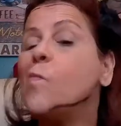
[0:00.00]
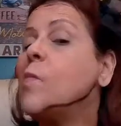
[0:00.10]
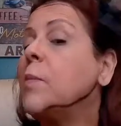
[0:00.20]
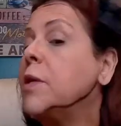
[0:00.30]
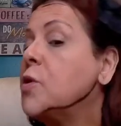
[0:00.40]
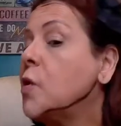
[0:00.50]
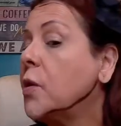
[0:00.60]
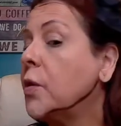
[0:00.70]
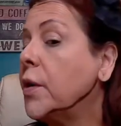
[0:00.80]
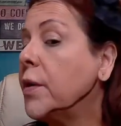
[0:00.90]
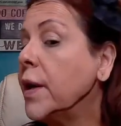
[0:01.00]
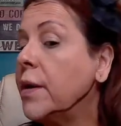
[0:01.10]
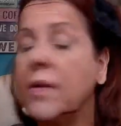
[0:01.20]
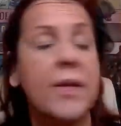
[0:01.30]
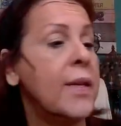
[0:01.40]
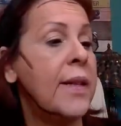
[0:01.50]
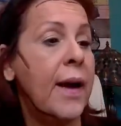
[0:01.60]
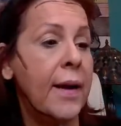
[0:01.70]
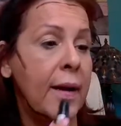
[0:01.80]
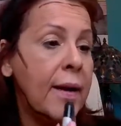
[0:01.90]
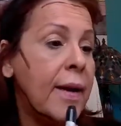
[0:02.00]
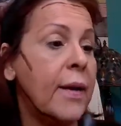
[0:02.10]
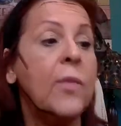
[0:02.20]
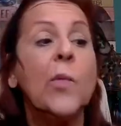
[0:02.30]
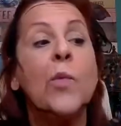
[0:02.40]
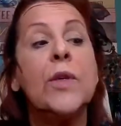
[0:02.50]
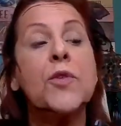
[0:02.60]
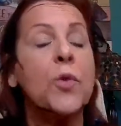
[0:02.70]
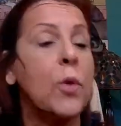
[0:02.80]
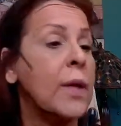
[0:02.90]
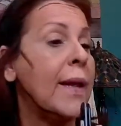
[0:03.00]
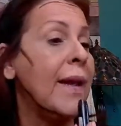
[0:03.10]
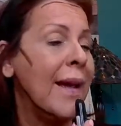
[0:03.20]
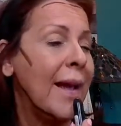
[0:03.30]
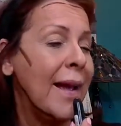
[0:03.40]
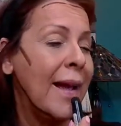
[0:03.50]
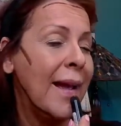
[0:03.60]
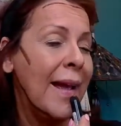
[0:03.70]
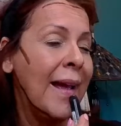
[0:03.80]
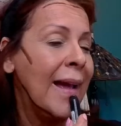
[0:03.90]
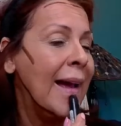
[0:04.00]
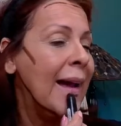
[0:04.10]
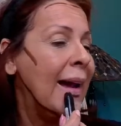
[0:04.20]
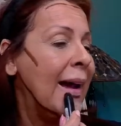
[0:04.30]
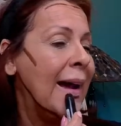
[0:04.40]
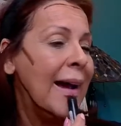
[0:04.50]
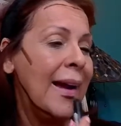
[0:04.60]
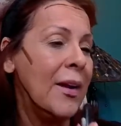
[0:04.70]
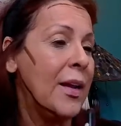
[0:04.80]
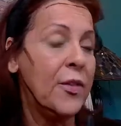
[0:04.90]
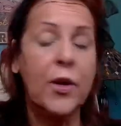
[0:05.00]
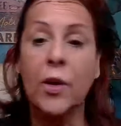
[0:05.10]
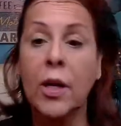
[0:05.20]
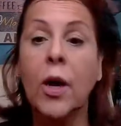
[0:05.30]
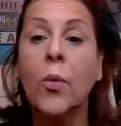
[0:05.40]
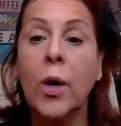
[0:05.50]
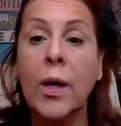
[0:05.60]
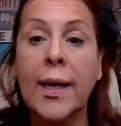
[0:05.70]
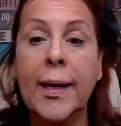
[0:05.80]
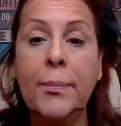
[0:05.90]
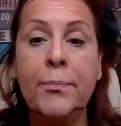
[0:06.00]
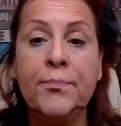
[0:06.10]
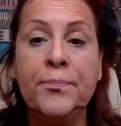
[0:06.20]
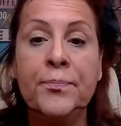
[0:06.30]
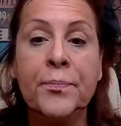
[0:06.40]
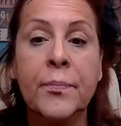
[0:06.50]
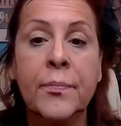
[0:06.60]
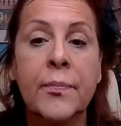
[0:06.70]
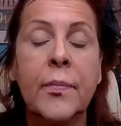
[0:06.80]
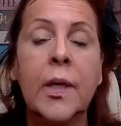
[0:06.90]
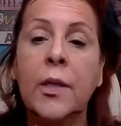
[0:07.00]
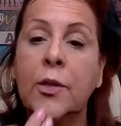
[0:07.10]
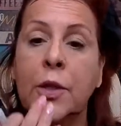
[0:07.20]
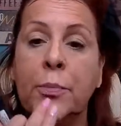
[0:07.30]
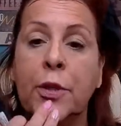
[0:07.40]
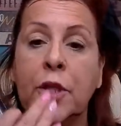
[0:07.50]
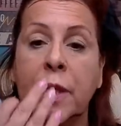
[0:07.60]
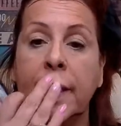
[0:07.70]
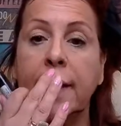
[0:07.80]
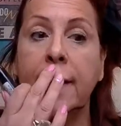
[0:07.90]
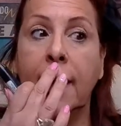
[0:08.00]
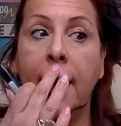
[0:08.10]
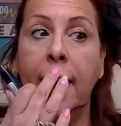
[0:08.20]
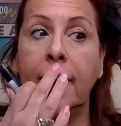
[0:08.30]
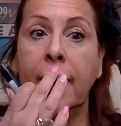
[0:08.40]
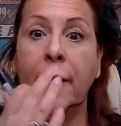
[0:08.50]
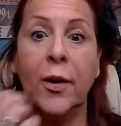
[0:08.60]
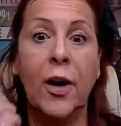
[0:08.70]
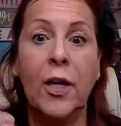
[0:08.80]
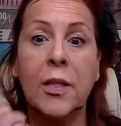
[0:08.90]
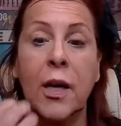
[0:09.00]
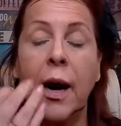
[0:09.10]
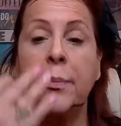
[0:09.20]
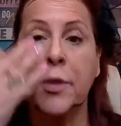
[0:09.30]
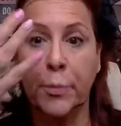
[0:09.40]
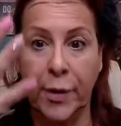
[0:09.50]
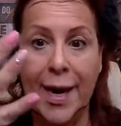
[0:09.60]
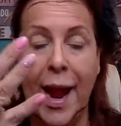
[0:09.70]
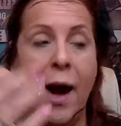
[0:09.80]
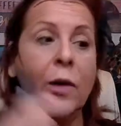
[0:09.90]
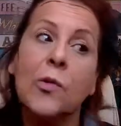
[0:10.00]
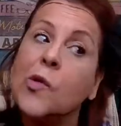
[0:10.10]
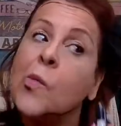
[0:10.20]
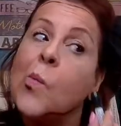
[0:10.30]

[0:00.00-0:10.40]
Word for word: Let me show you. Can you see that? I kind of went squirrely. Underneath your lower lip to push in, the highlighter on top to bring out.